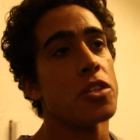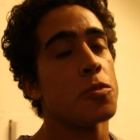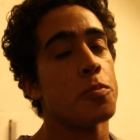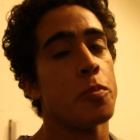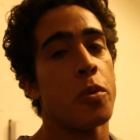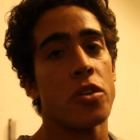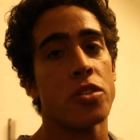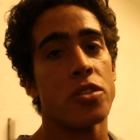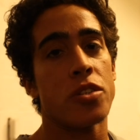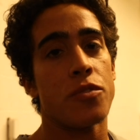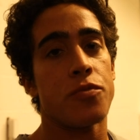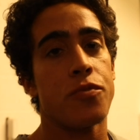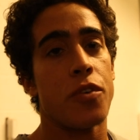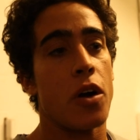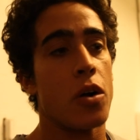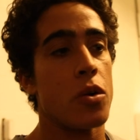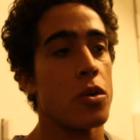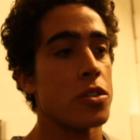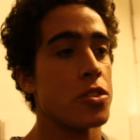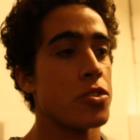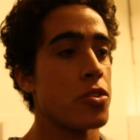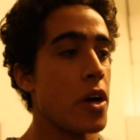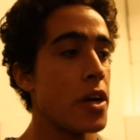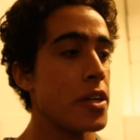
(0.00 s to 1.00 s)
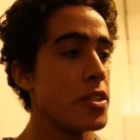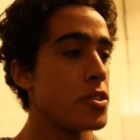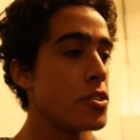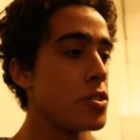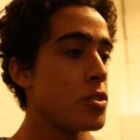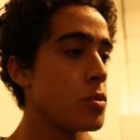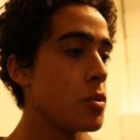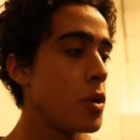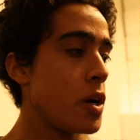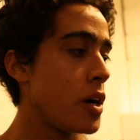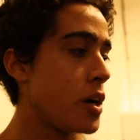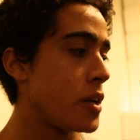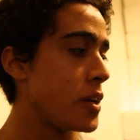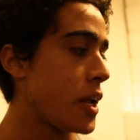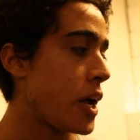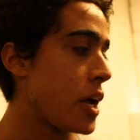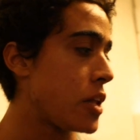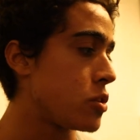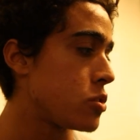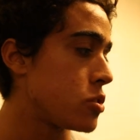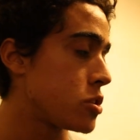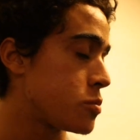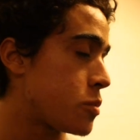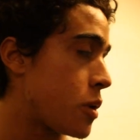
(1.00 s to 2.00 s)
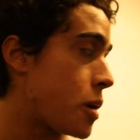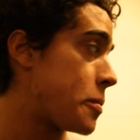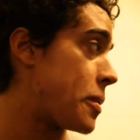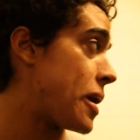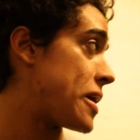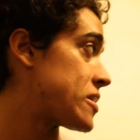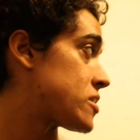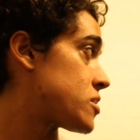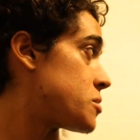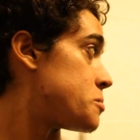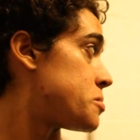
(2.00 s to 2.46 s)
just pushing forward, trying to not lose my mind